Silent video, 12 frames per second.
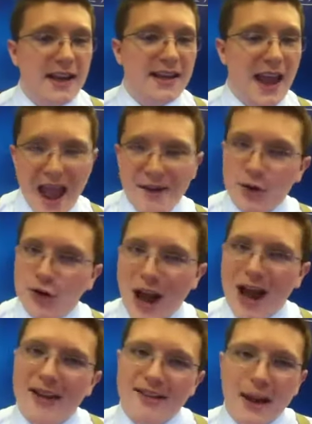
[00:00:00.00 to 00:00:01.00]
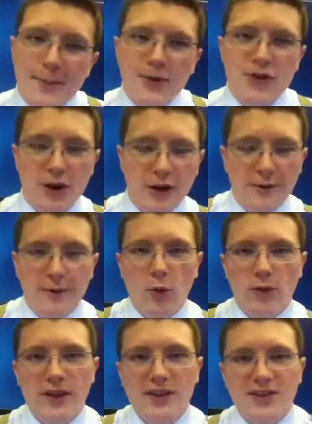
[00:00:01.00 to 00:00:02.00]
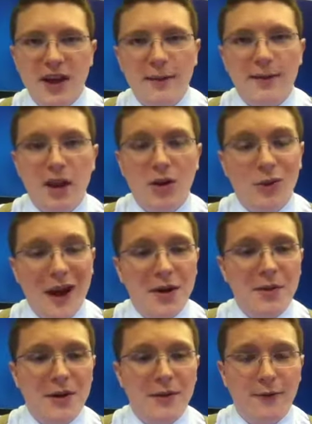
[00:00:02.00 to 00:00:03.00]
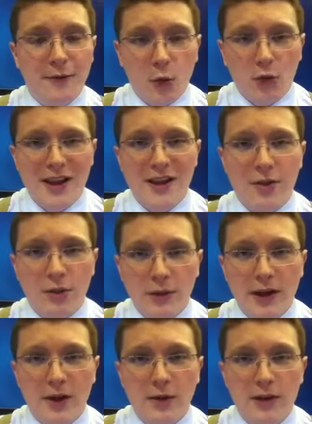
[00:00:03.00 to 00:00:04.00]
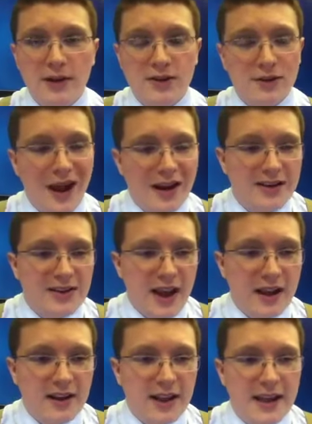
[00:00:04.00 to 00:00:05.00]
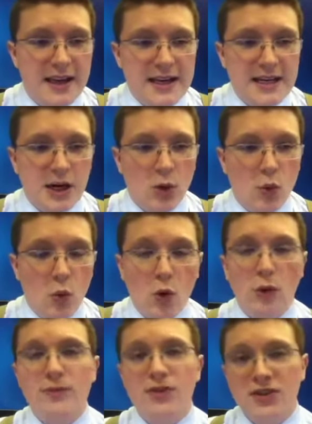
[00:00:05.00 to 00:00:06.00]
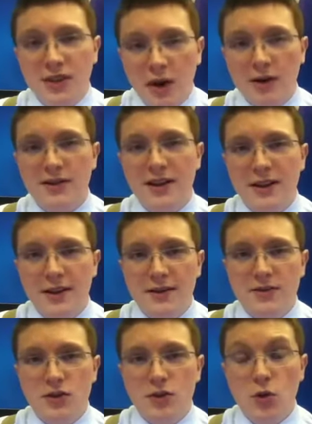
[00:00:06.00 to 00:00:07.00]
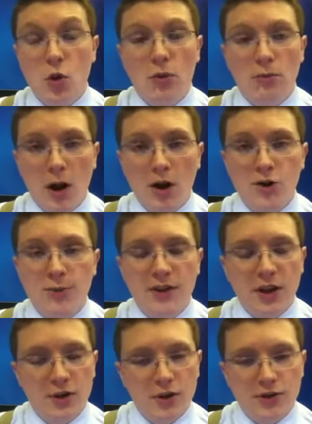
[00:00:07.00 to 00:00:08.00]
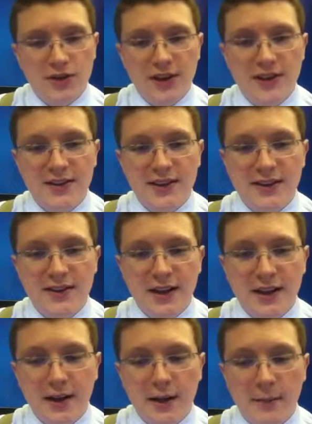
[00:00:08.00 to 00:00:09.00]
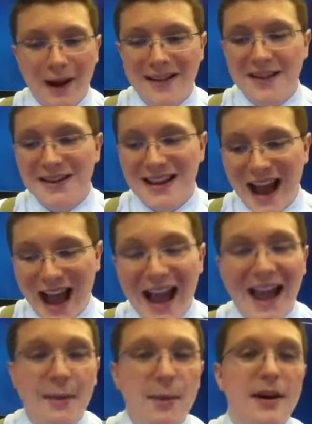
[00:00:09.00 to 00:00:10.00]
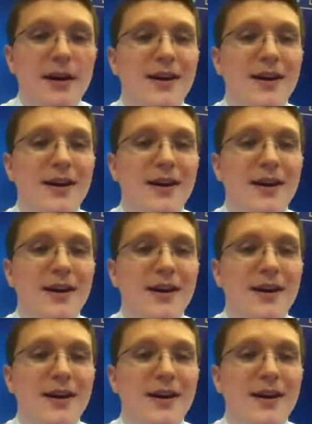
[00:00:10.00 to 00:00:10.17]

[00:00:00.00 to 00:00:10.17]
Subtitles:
The average high temperature for this time of the year, right around 43 degrees. So not exactly a warm start to your March, but the good news is by the time